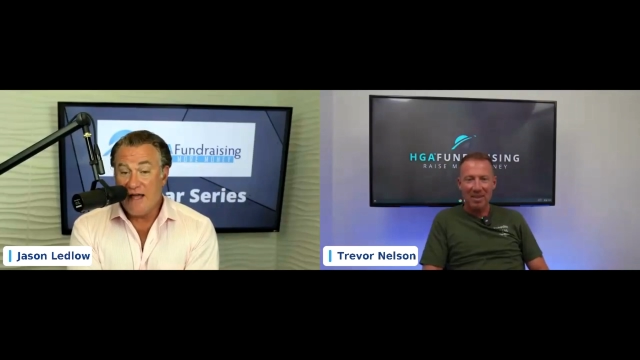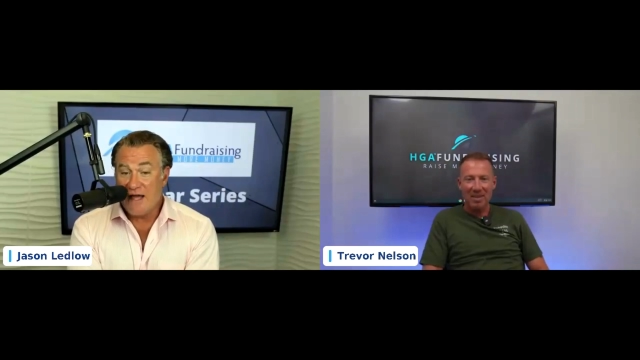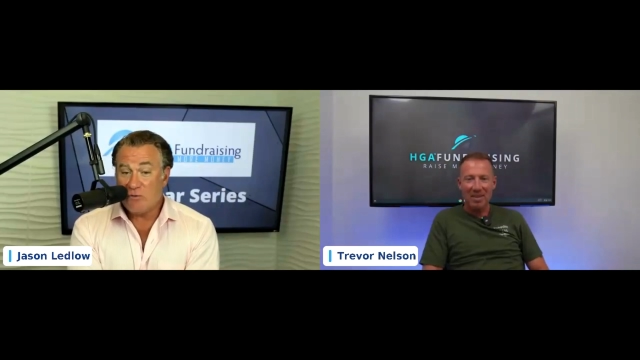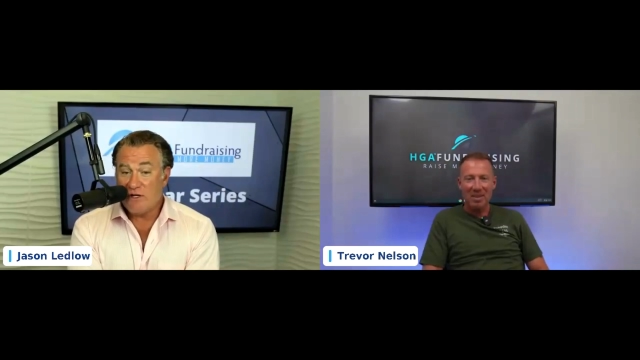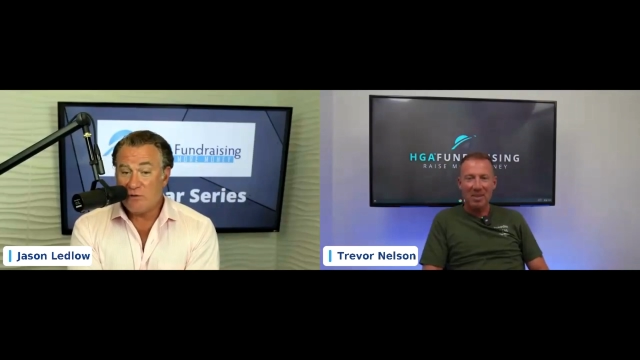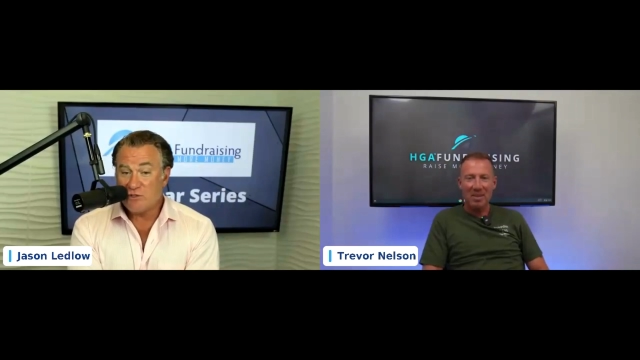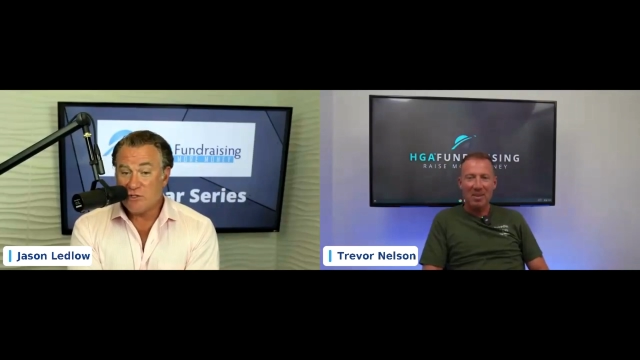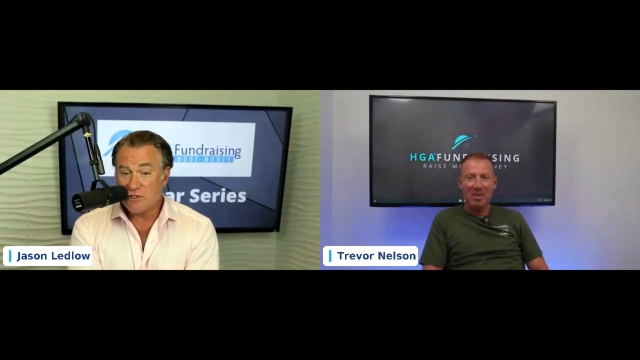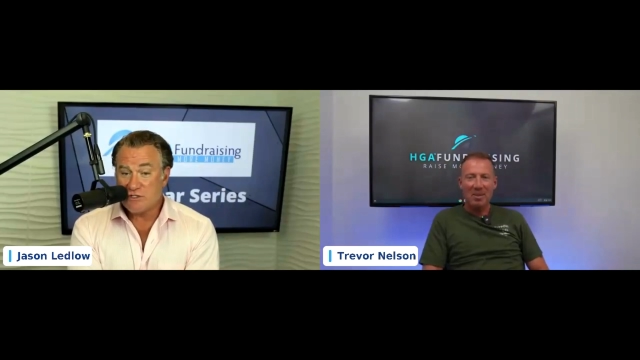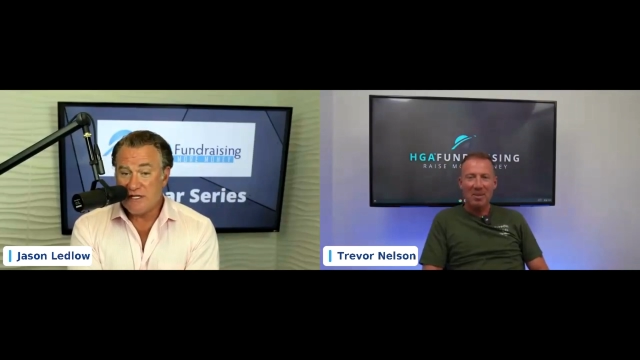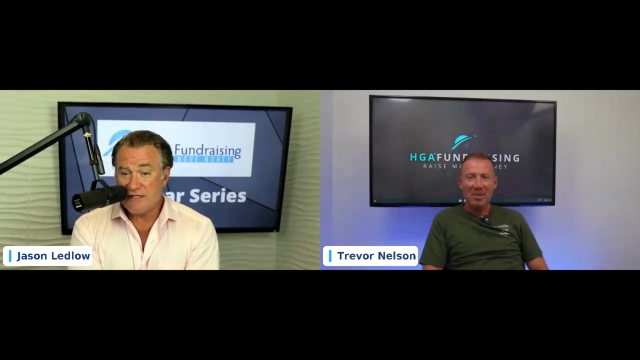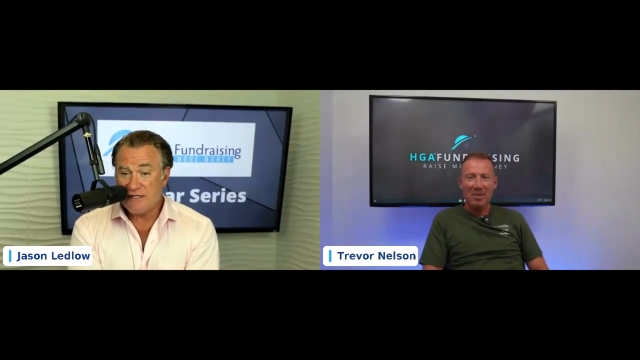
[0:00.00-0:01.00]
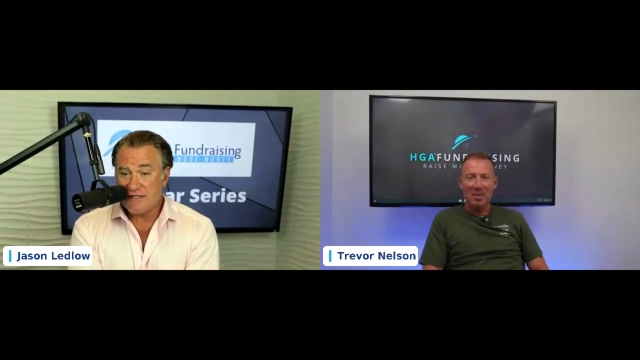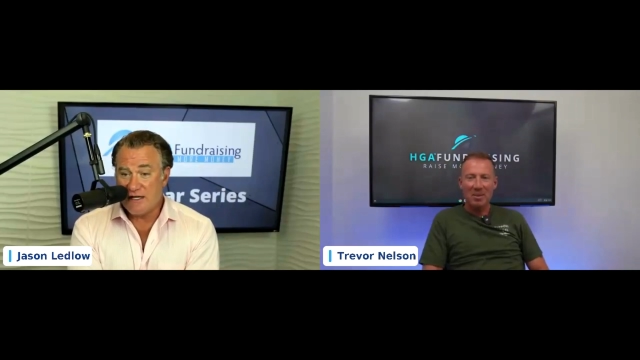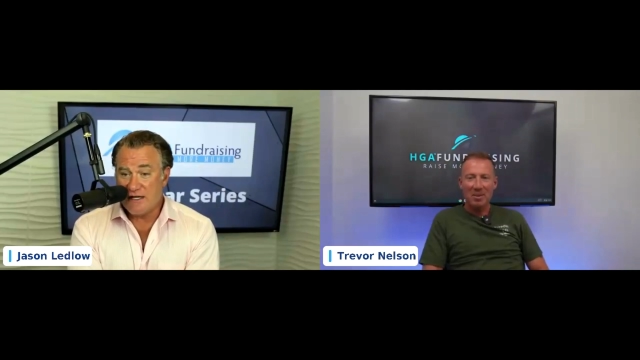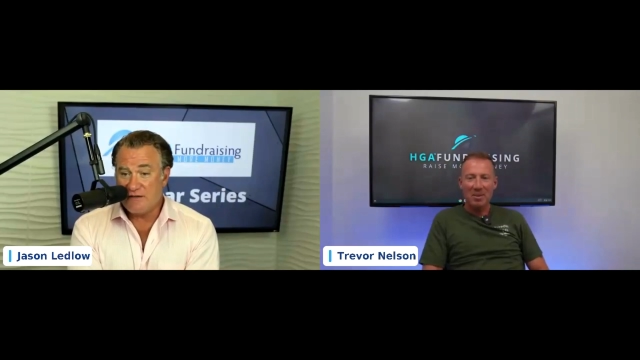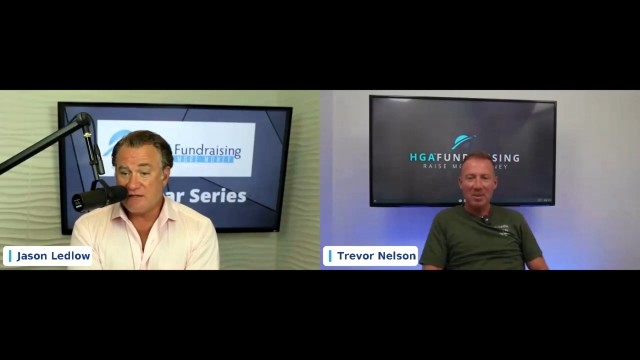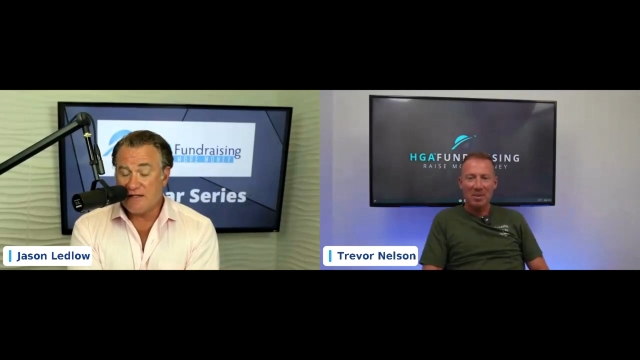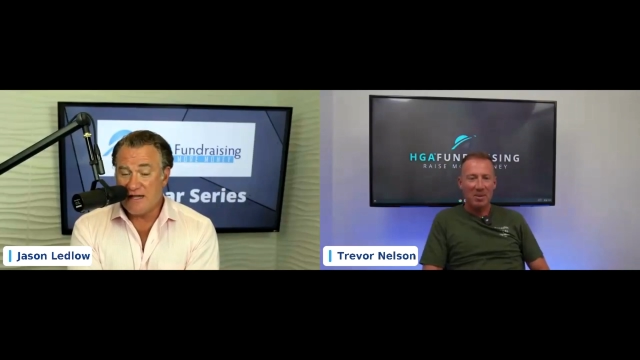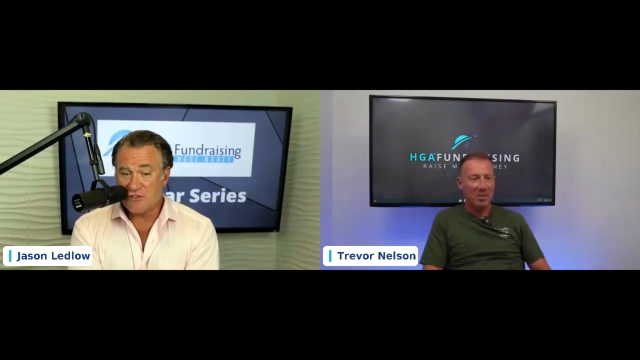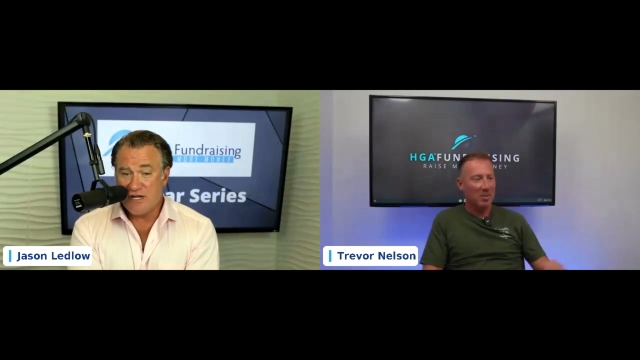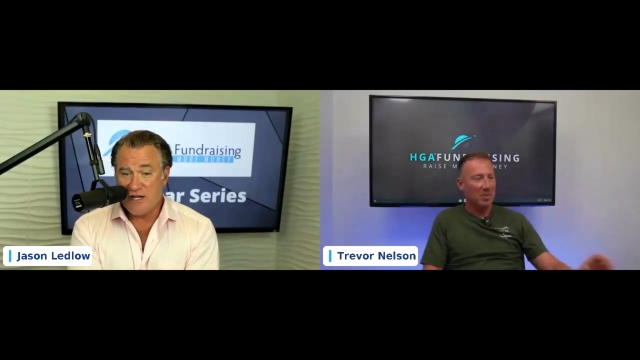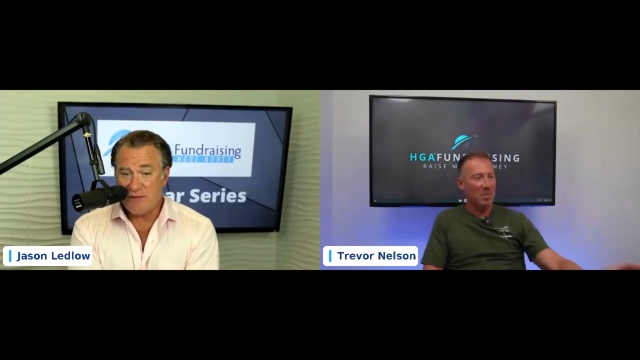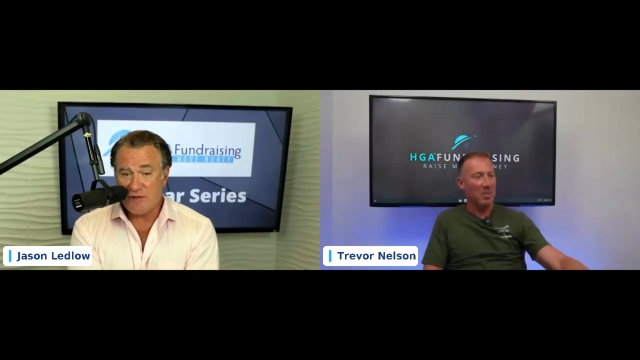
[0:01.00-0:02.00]
Speaker 1: when it was all said and done, the Last
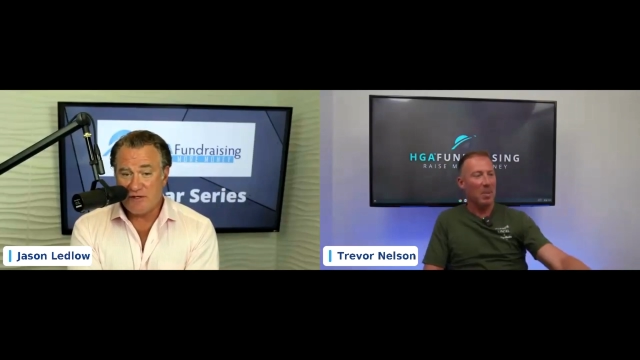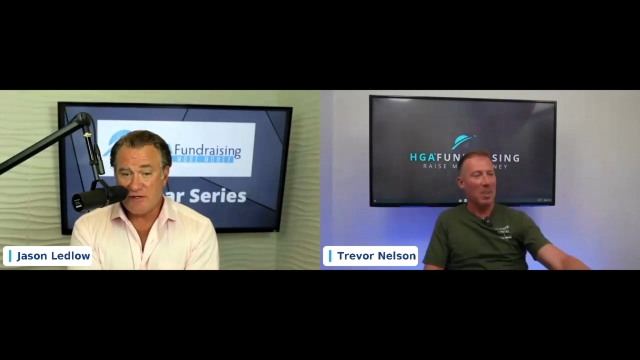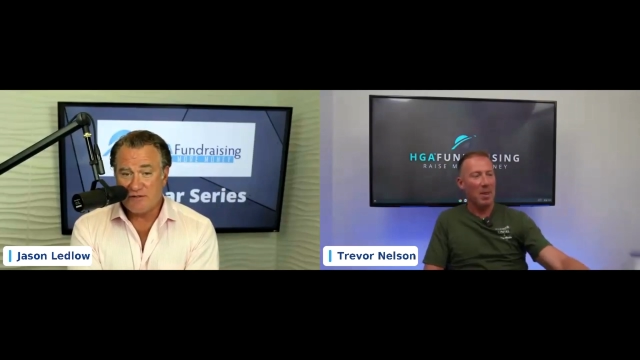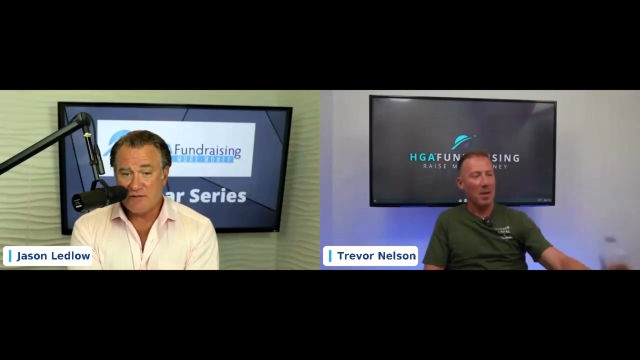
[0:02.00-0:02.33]
Champion,